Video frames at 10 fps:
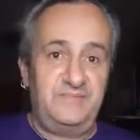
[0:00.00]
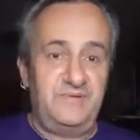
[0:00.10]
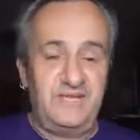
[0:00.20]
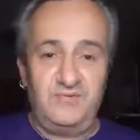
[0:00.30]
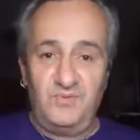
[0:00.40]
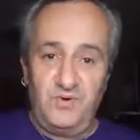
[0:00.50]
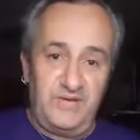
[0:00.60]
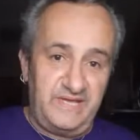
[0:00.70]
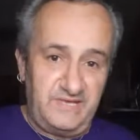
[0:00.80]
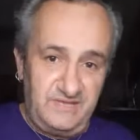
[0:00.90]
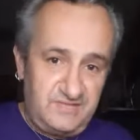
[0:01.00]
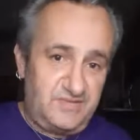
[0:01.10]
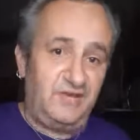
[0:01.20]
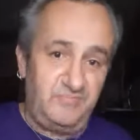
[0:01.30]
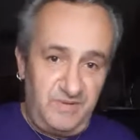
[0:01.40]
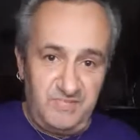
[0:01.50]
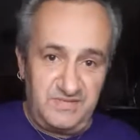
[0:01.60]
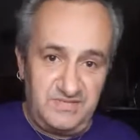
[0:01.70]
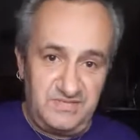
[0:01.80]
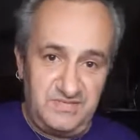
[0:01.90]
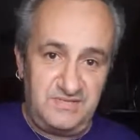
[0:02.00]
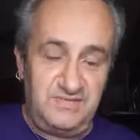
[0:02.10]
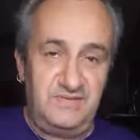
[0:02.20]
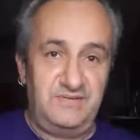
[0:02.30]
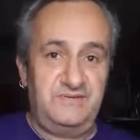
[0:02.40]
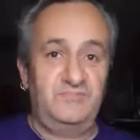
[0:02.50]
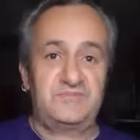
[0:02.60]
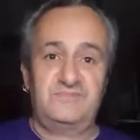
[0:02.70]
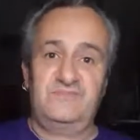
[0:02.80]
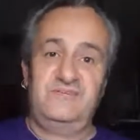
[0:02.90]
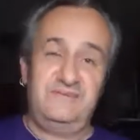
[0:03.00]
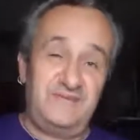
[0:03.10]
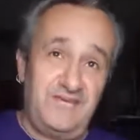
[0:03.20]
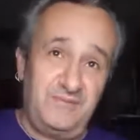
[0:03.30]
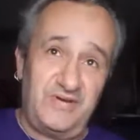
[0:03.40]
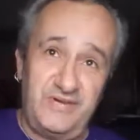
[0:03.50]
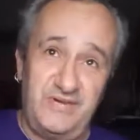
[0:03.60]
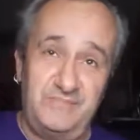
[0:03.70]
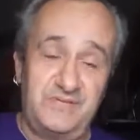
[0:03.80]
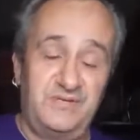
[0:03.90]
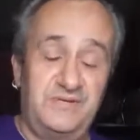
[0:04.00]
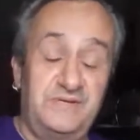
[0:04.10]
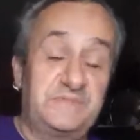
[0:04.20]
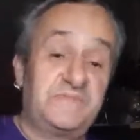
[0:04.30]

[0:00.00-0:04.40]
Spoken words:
But they were more like stay off me punches. You know, he wasn't really able to hurt McDonagh.